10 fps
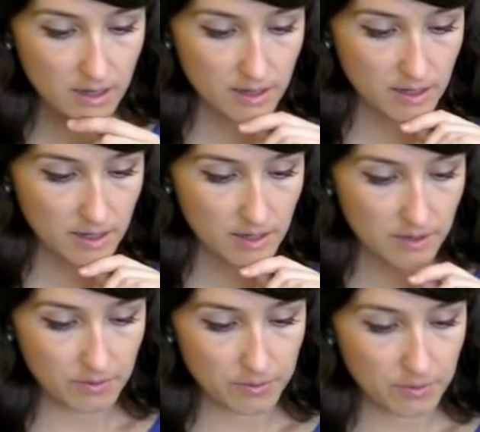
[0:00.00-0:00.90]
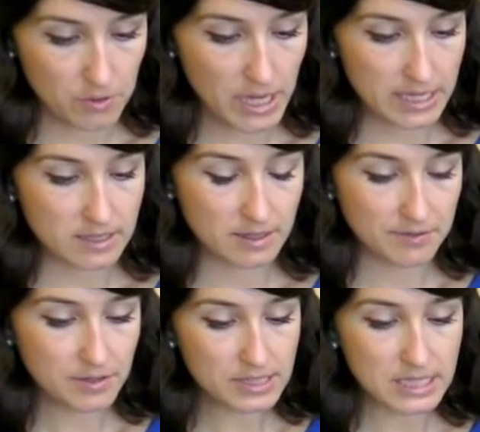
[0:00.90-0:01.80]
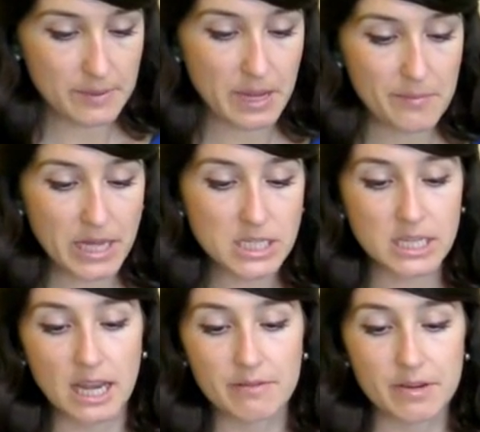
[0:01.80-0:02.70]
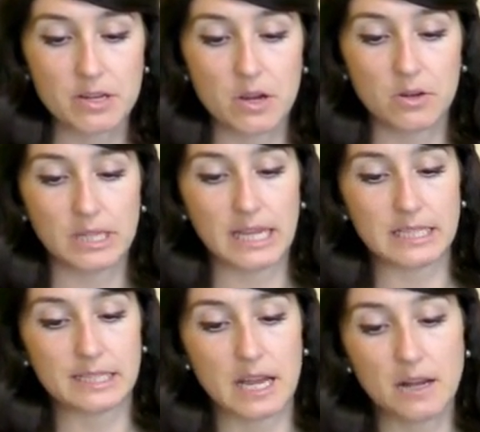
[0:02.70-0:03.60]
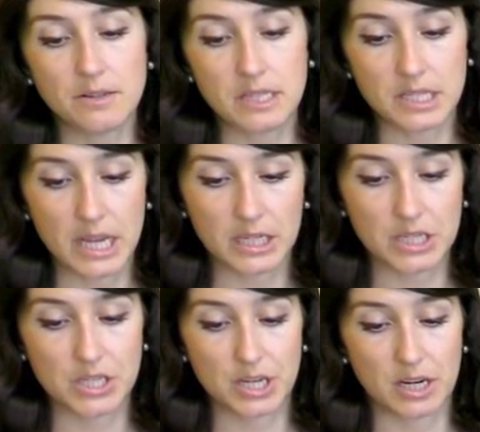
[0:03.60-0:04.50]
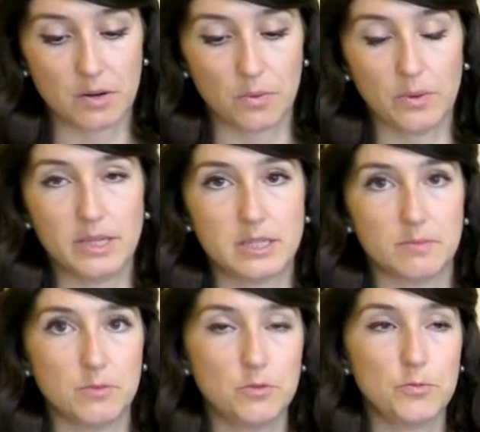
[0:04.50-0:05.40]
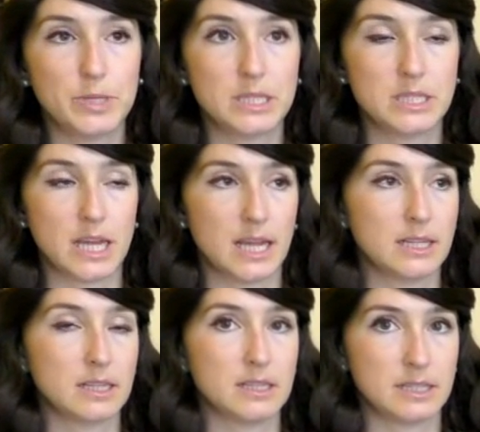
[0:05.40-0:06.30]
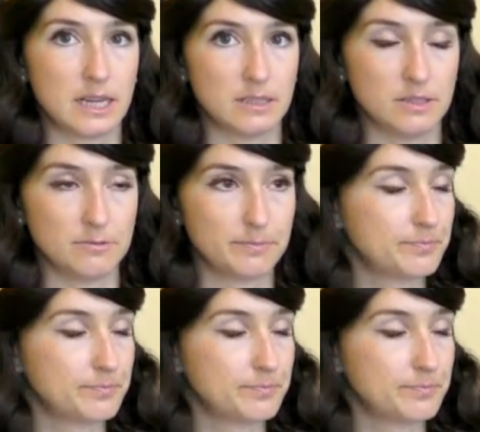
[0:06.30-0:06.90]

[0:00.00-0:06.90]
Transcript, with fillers: Um, okay, so the first step, imagine every note in sound, texture, with movement and glissando.